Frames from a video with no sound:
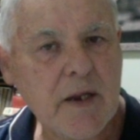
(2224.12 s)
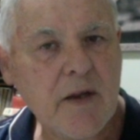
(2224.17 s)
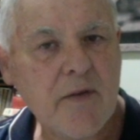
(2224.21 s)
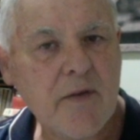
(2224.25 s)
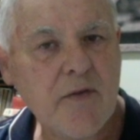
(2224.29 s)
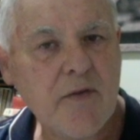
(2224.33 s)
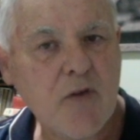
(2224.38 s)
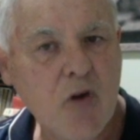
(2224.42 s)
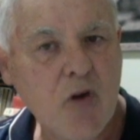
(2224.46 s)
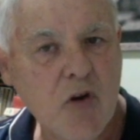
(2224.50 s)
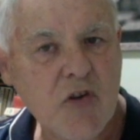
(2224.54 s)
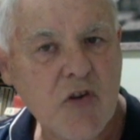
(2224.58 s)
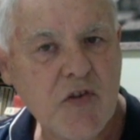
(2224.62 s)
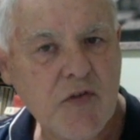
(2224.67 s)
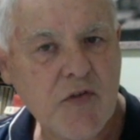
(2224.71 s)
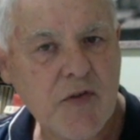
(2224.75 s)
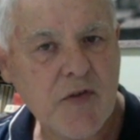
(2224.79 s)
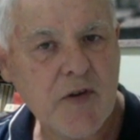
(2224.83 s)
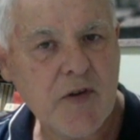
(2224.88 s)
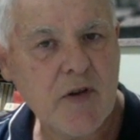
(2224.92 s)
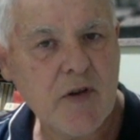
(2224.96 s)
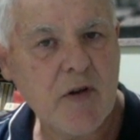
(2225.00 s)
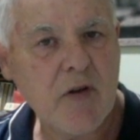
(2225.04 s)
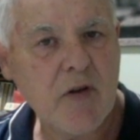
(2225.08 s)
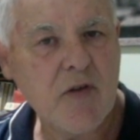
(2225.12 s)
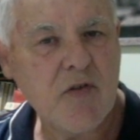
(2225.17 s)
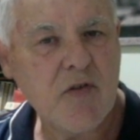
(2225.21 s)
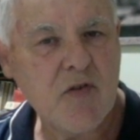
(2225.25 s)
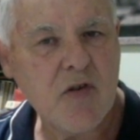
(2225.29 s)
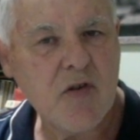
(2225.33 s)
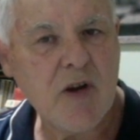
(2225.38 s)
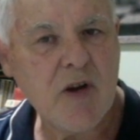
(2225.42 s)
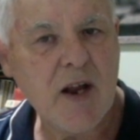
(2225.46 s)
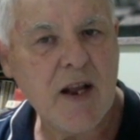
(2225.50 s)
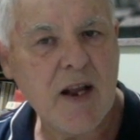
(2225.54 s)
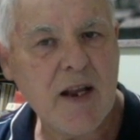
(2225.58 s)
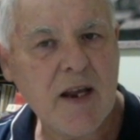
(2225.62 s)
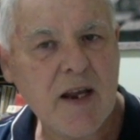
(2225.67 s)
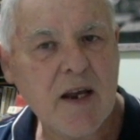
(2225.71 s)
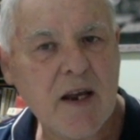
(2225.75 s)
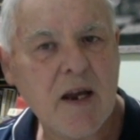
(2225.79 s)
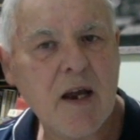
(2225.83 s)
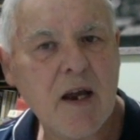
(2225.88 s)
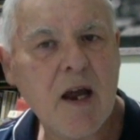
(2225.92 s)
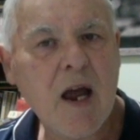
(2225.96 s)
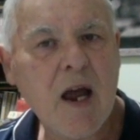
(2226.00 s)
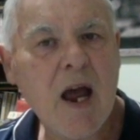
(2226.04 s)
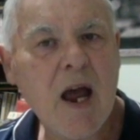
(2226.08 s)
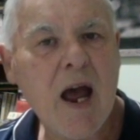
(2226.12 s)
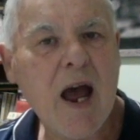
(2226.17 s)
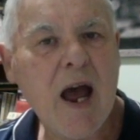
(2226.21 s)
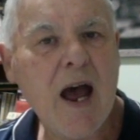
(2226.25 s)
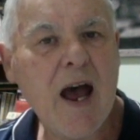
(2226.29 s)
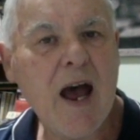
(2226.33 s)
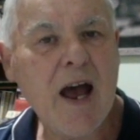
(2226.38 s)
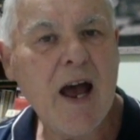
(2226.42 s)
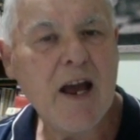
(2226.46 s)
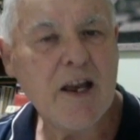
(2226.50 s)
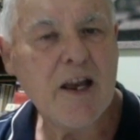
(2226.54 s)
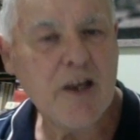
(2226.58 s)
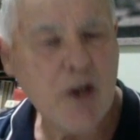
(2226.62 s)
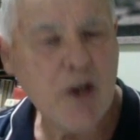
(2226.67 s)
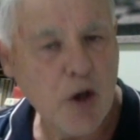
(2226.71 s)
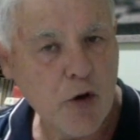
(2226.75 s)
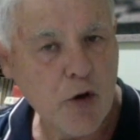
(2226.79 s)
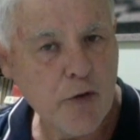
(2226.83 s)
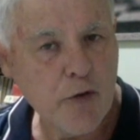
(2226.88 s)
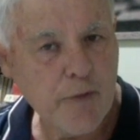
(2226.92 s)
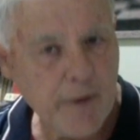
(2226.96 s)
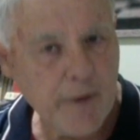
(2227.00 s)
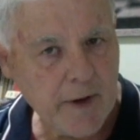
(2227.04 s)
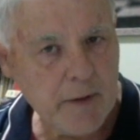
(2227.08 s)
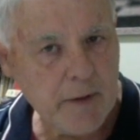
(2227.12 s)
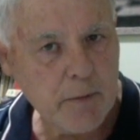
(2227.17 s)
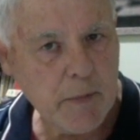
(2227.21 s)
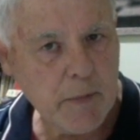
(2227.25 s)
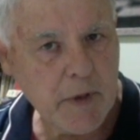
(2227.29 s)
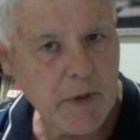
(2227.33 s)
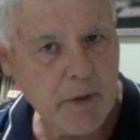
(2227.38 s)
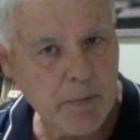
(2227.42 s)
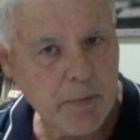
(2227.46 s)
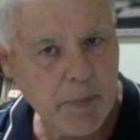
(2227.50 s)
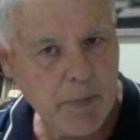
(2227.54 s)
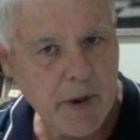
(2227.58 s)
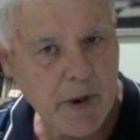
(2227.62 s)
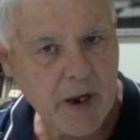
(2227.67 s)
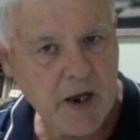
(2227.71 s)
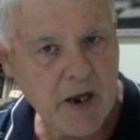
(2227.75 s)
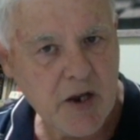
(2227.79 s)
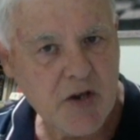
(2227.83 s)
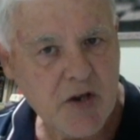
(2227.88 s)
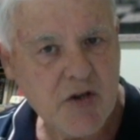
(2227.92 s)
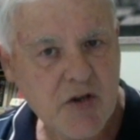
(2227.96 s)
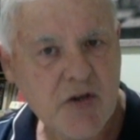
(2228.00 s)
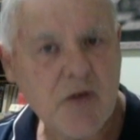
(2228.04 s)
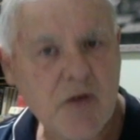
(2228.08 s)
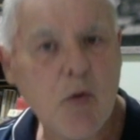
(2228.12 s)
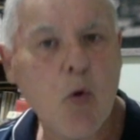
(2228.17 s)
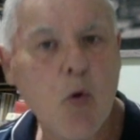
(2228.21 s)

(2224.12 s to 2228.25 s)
of Gosford, Australia, GoFundMe page.